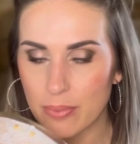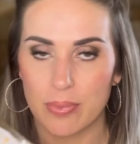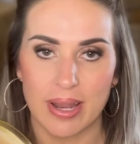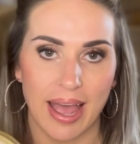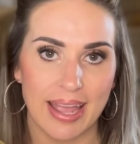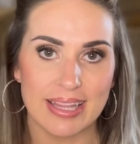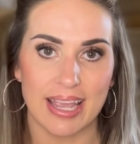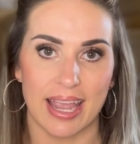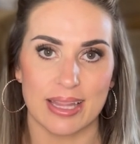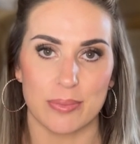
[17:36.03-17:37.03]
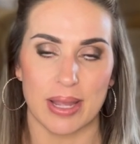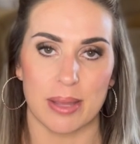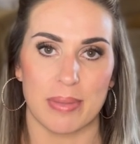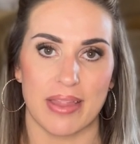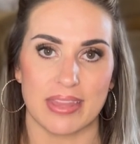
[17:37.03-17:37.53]
would highly, highly
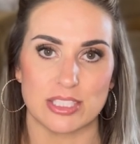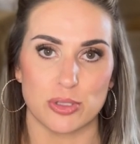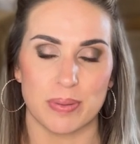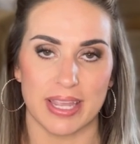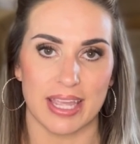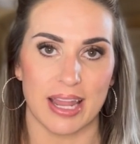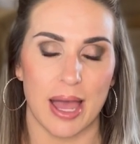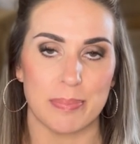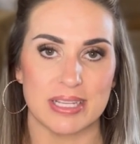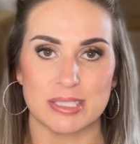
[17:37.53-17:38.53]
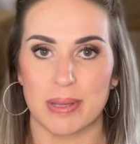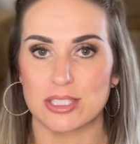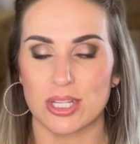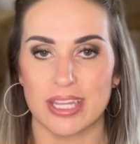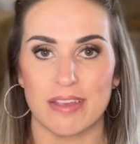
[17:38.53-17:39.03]
recommend that you pick it up,
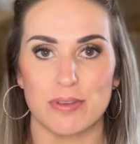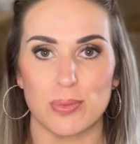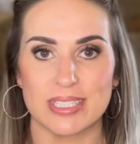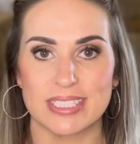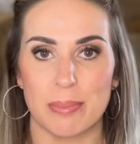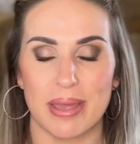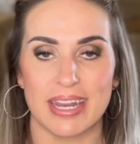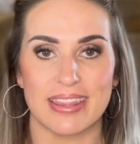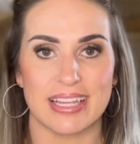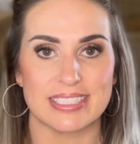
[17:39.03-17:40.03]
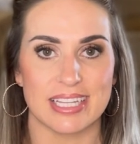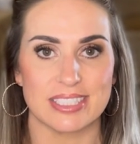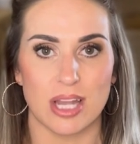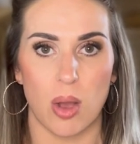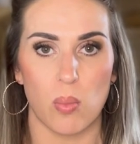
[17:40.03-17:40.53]
especially if you are somebody that
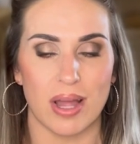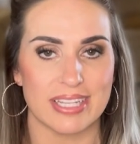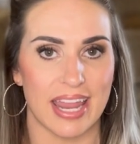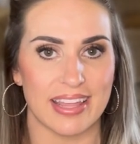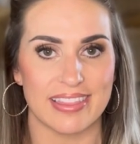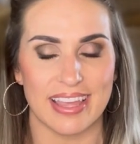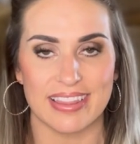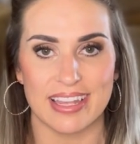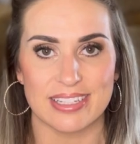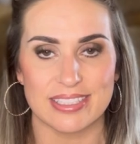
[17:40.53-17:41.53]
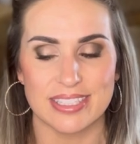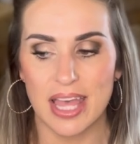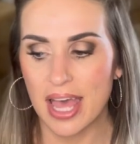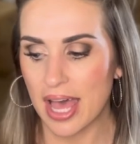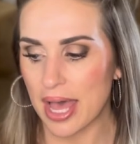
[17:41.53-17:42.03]
does not want anything that is
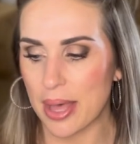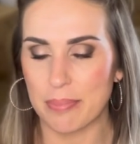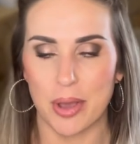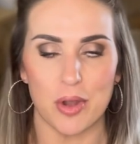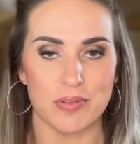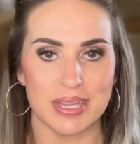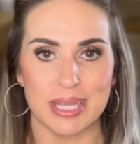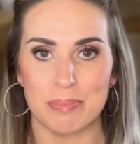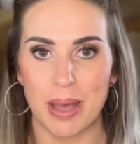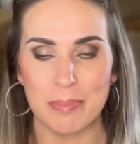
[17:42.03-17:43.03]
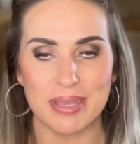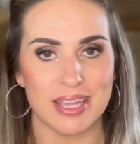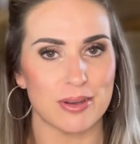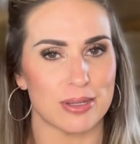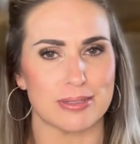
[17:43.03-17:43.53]
um, overly
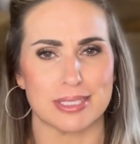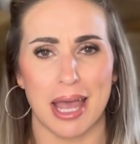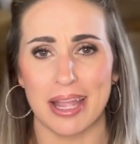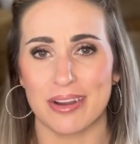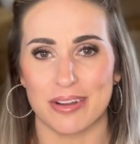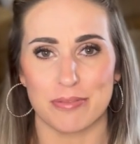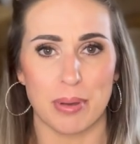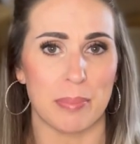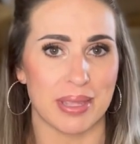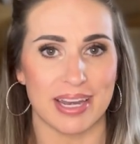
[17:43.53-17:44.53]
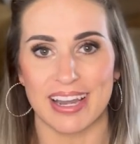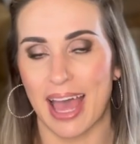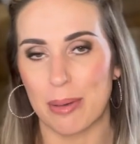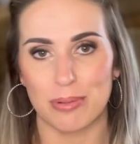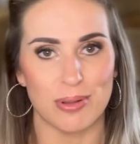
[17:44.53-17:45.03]
pumpkin or you're tired of pumpkin and
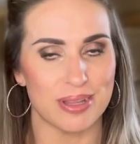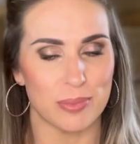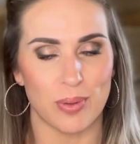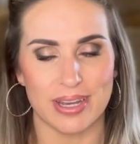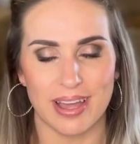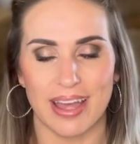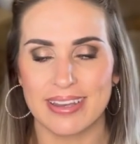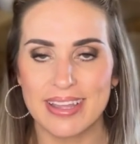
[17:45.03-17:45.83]
apple and whatnot.